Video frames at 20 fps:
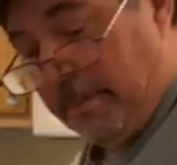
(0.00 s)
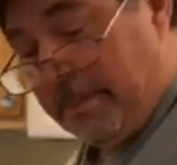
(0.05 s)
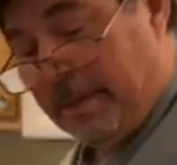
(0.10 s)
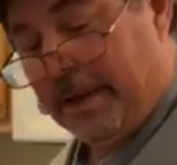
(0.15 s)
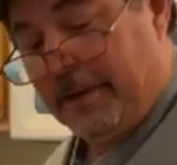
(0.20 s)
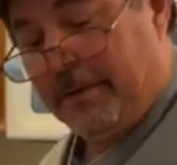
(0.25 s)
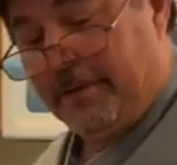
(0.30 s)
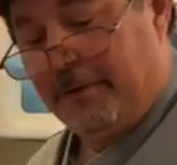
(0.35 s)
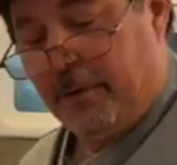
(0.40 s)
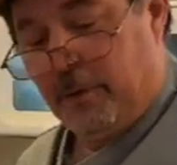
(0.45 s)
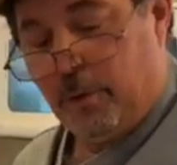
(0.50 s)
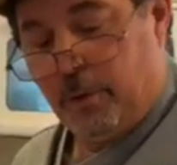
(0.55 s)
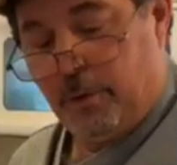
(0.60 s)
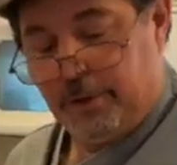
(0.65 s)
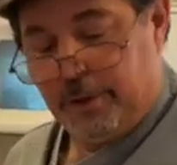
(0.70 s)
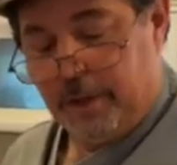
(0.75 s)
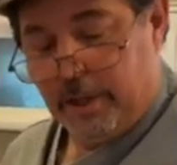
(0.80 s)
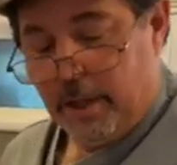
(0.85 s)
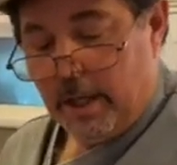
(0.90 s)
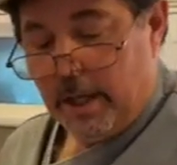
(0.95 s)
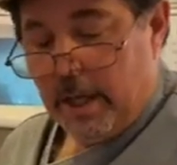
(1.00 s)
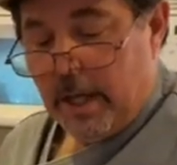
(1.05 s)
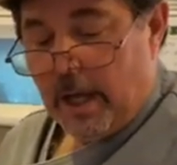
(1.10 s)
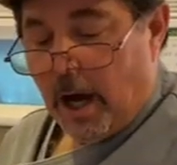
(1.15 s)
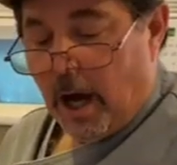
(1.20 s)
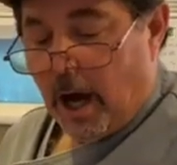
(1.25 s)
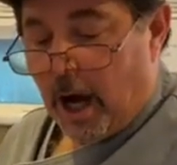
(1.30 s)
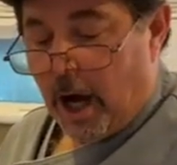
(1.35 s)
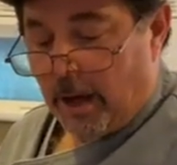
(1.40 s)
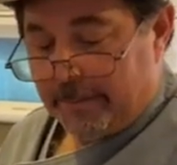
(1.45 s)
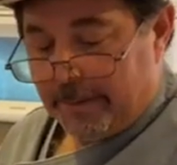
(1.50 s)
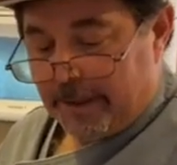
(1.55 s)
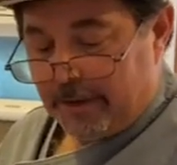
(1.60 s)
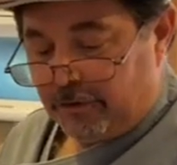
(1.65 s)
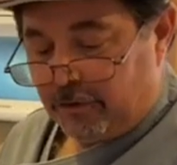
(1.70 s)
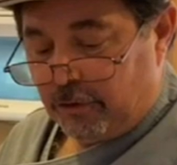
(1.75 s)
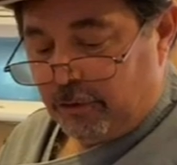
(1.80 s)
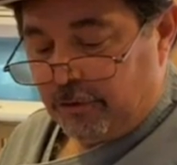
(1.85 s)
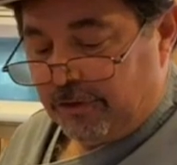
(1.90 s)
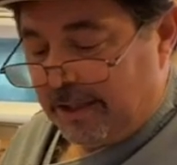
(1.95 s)
in Caribbean food.
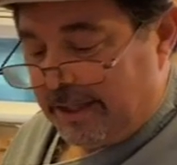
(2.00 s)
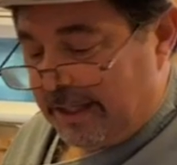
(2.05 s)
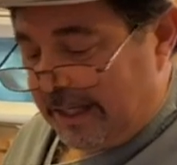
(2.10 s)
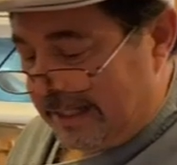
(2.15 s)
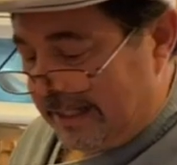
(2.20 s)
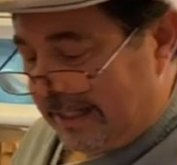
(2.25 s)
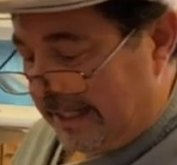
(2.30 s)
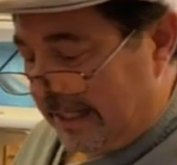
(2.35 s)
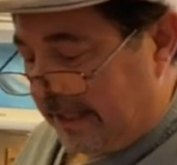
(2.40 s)
It's used